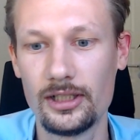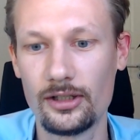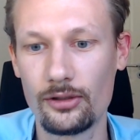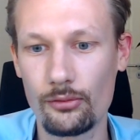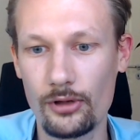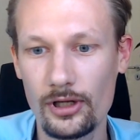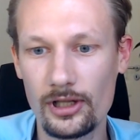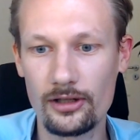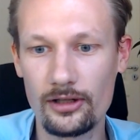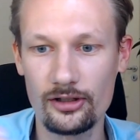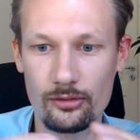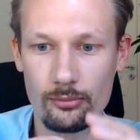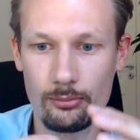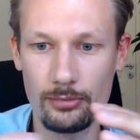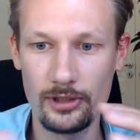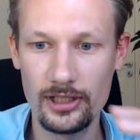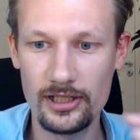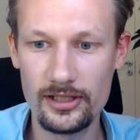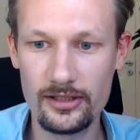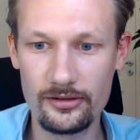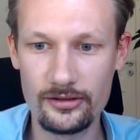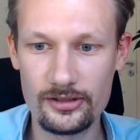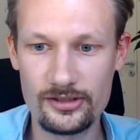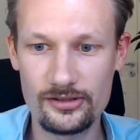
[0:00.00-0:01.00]
where a lot of
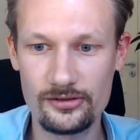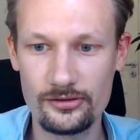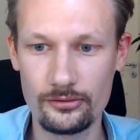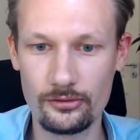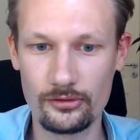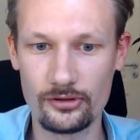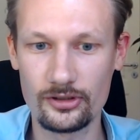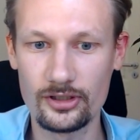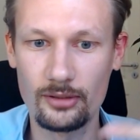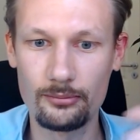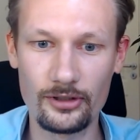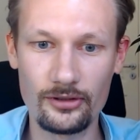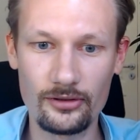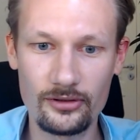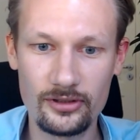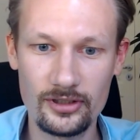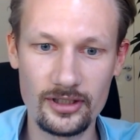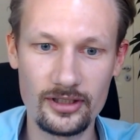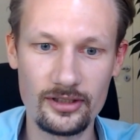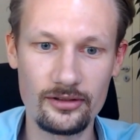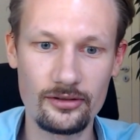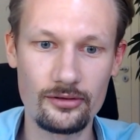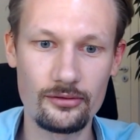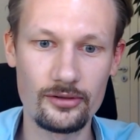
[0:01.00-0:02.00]
players, come
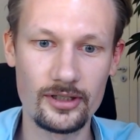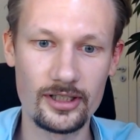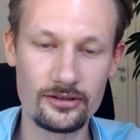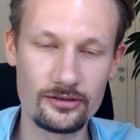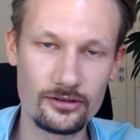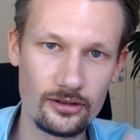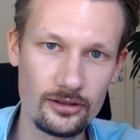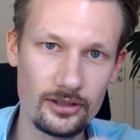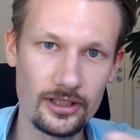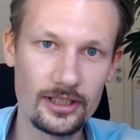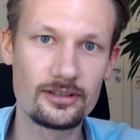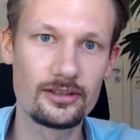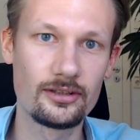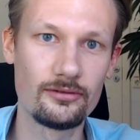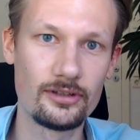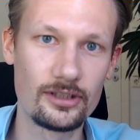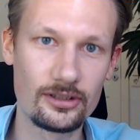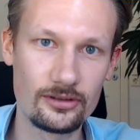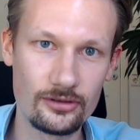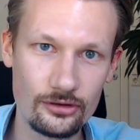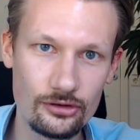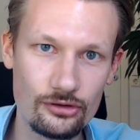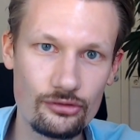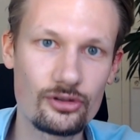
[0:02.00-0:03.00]
together and
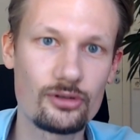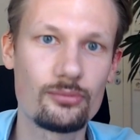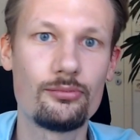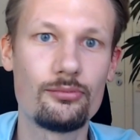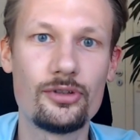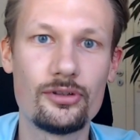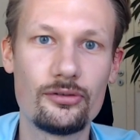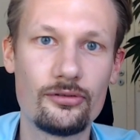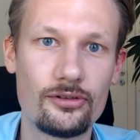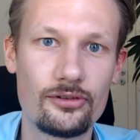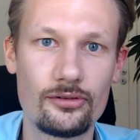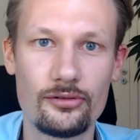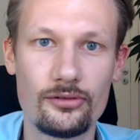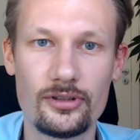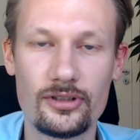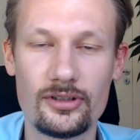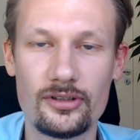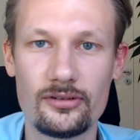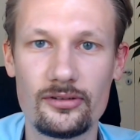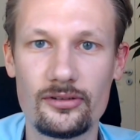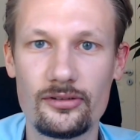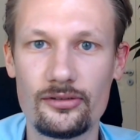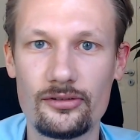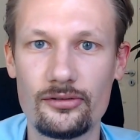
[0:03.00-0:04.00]
collectively contribute to
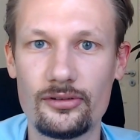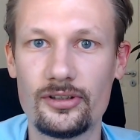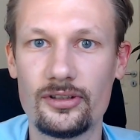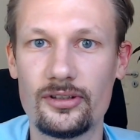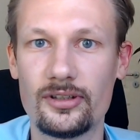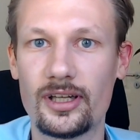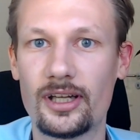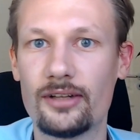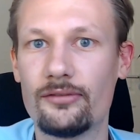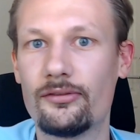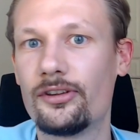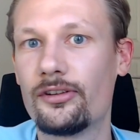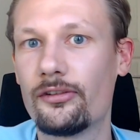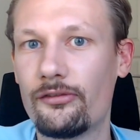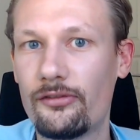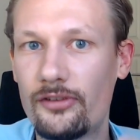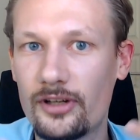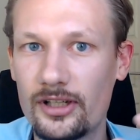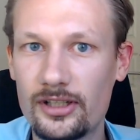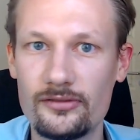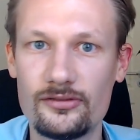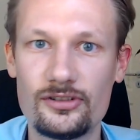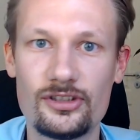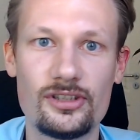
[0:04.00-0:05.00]
the advent of
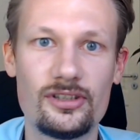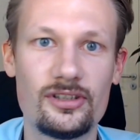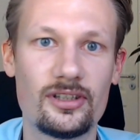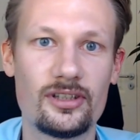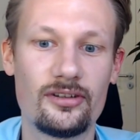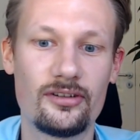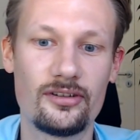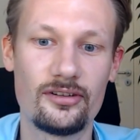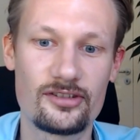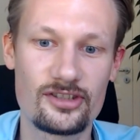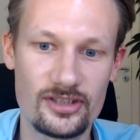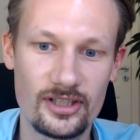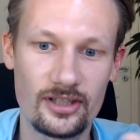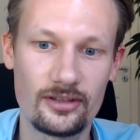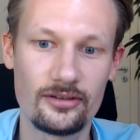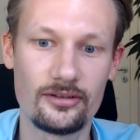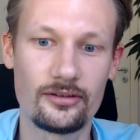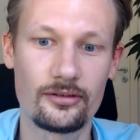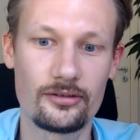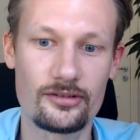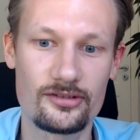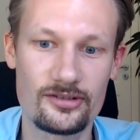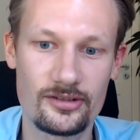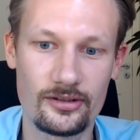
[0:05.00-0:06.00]
5G and the
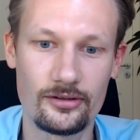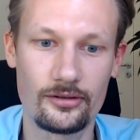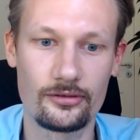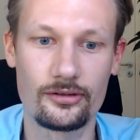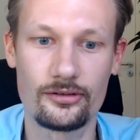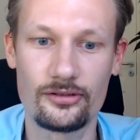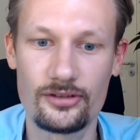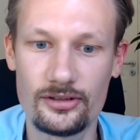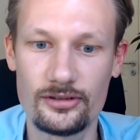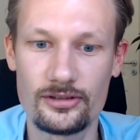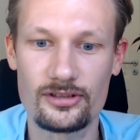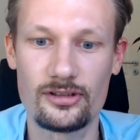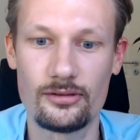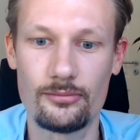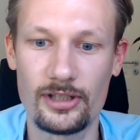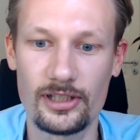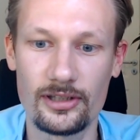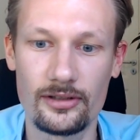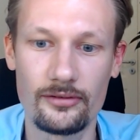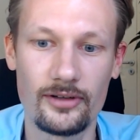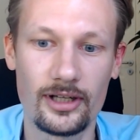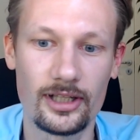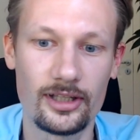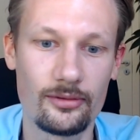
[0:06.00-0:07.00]
standards that are continuously
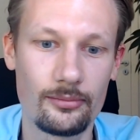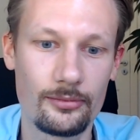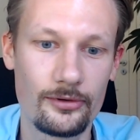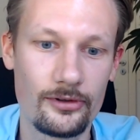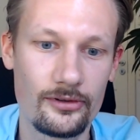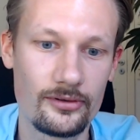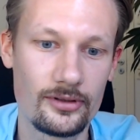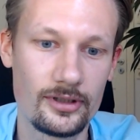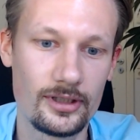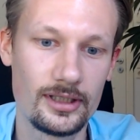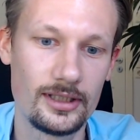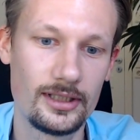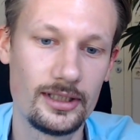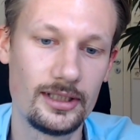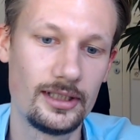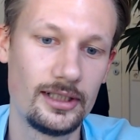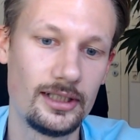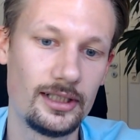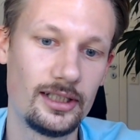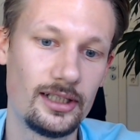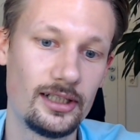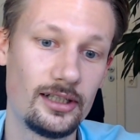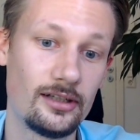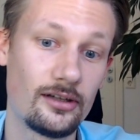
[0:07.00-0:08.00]
being developed.
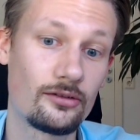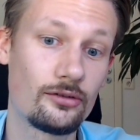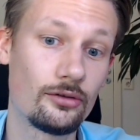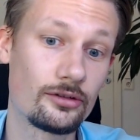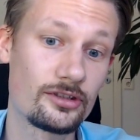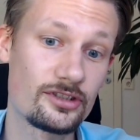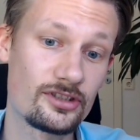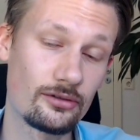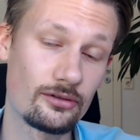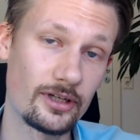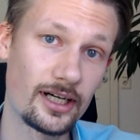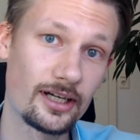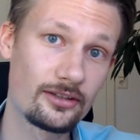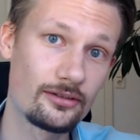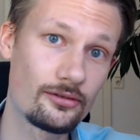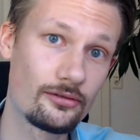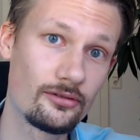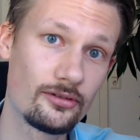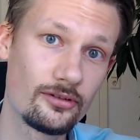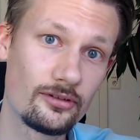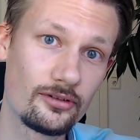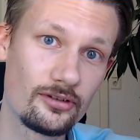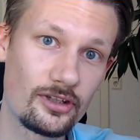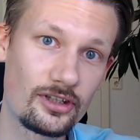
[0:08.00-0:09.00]
Of course, there are
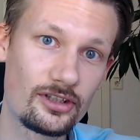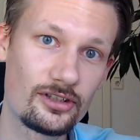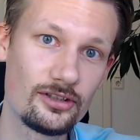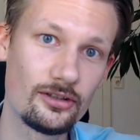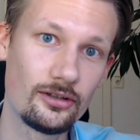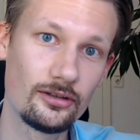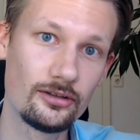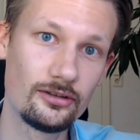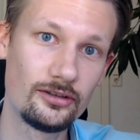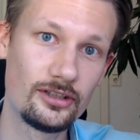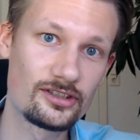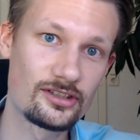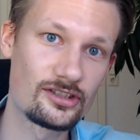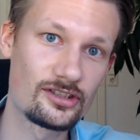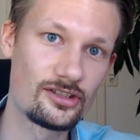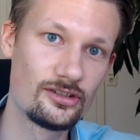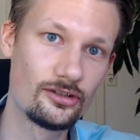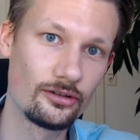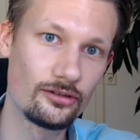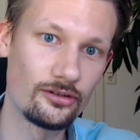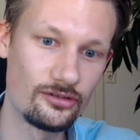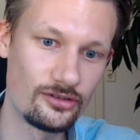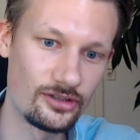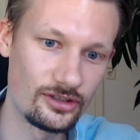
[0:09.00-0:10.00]
other technologies that's
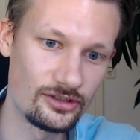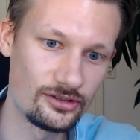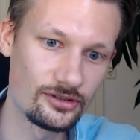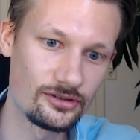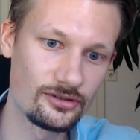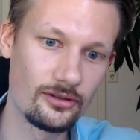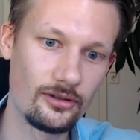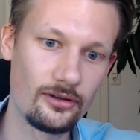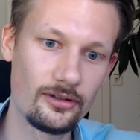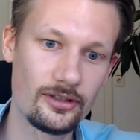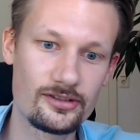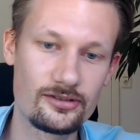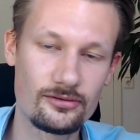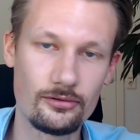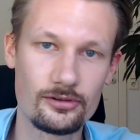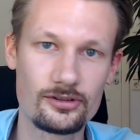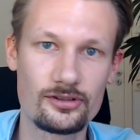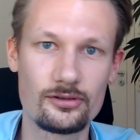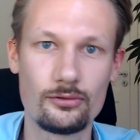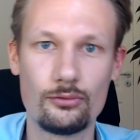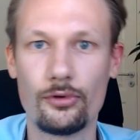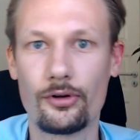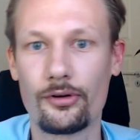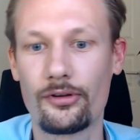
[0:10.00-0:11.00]
not digital that's
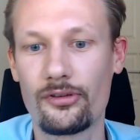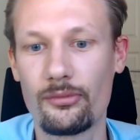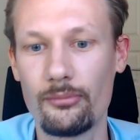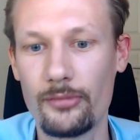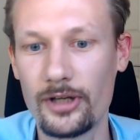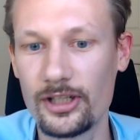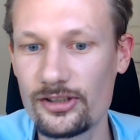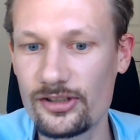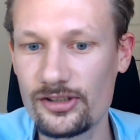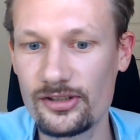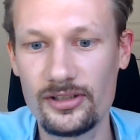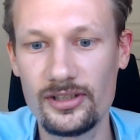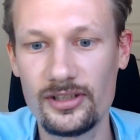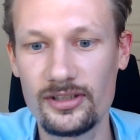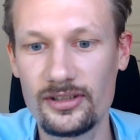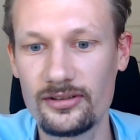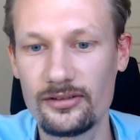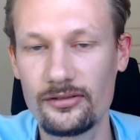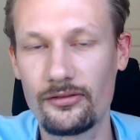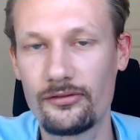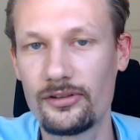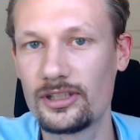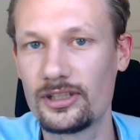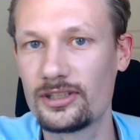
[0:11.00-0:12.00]
also worth
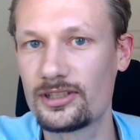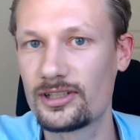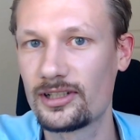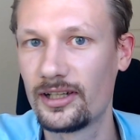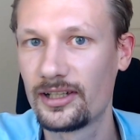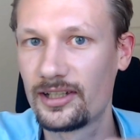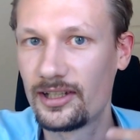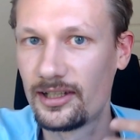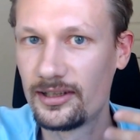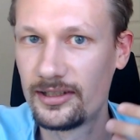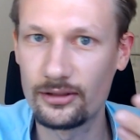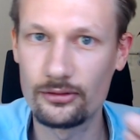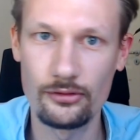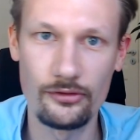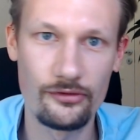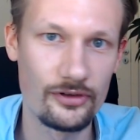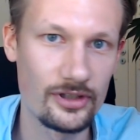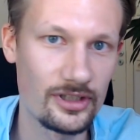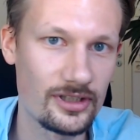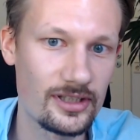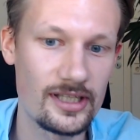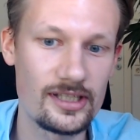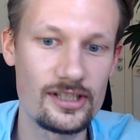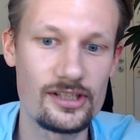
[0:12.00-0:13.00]
mentioning. Things like
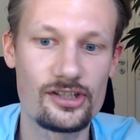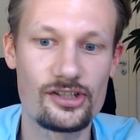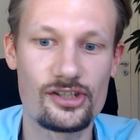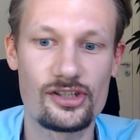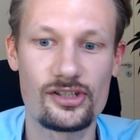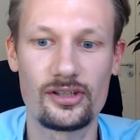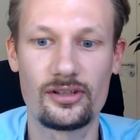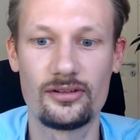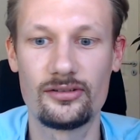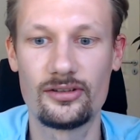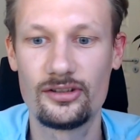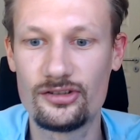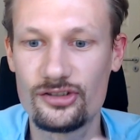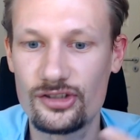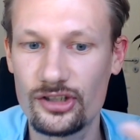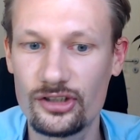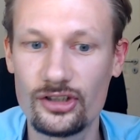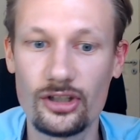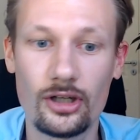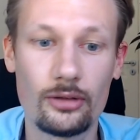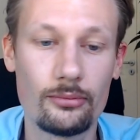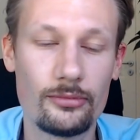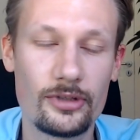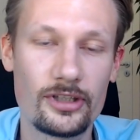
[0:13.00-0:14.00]
electrification,
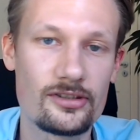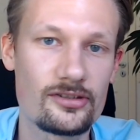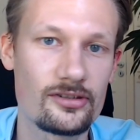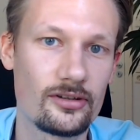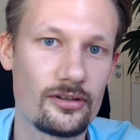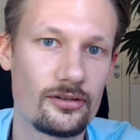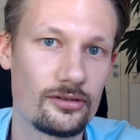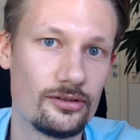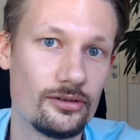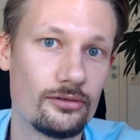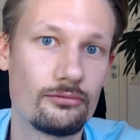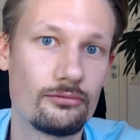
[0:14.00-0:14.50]
genomics are